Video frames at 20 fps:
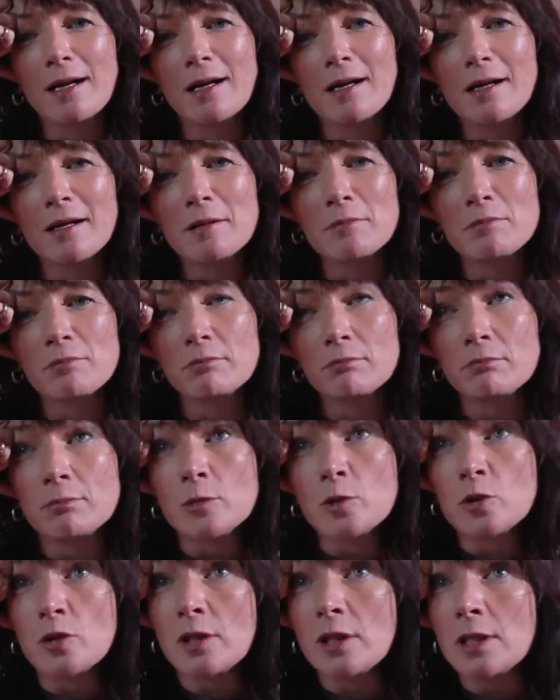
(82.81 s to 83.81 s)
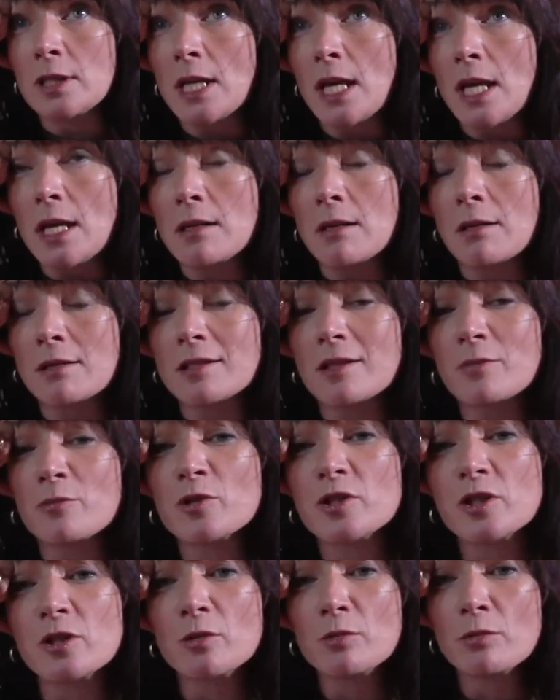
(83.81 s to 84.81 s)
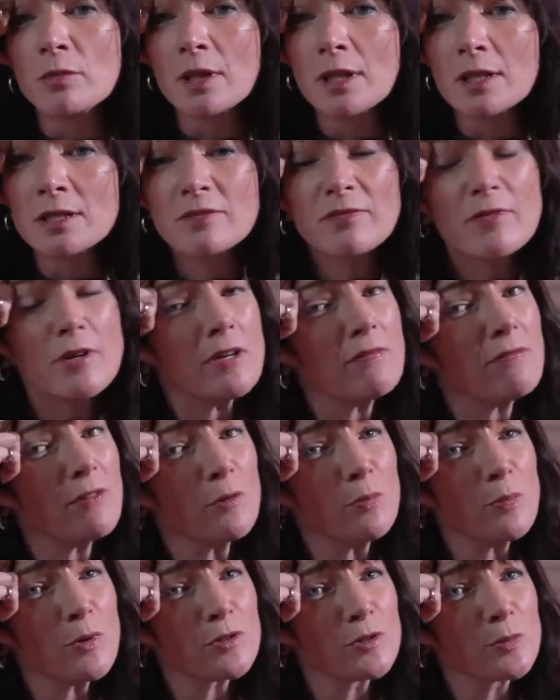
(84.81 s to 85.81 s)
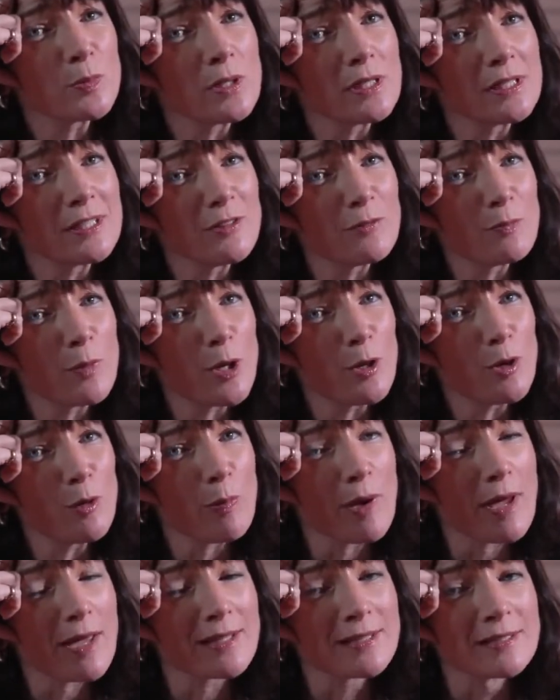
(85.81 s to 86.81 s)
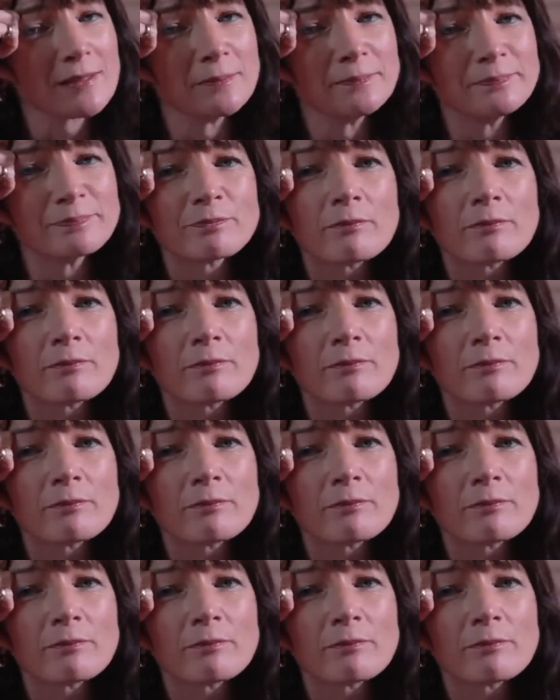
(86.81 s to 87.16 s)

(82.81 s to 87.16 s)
um, during the day and night, I presume, and a very real possibility of polar bears.